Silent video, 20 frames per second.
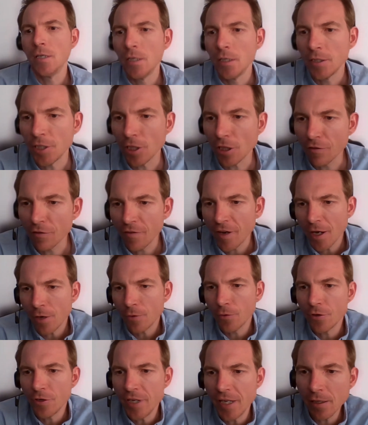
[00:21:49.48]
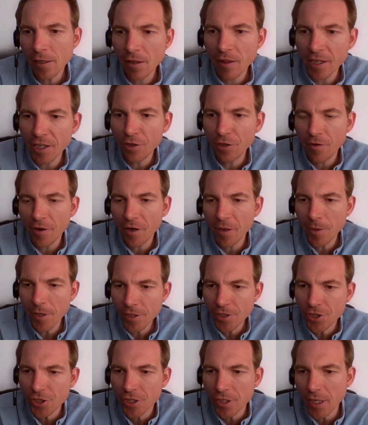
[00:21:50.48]
Diolch yn fawr, Neil. Thank you very
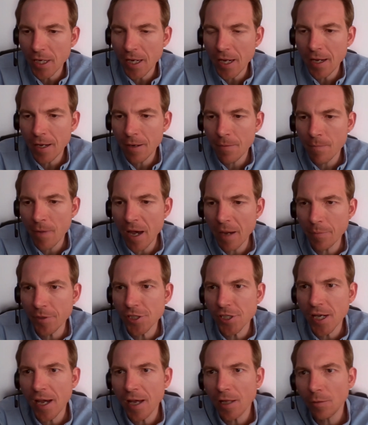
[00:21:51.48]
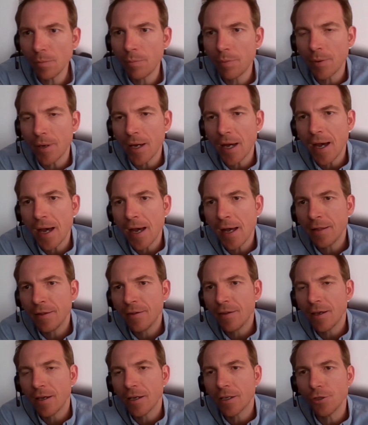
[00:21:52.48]
much. Happy to help,
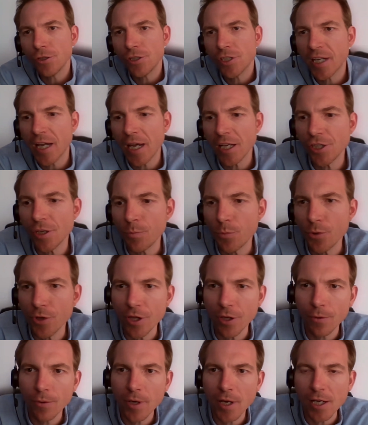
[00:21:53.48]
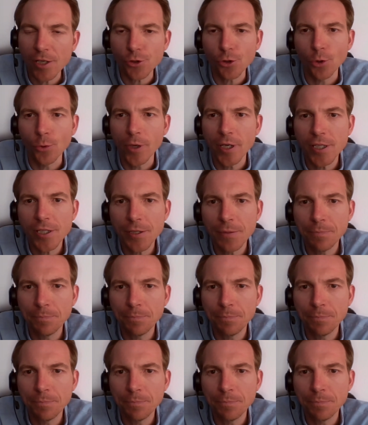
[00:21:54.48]
and good to catch up with you as always.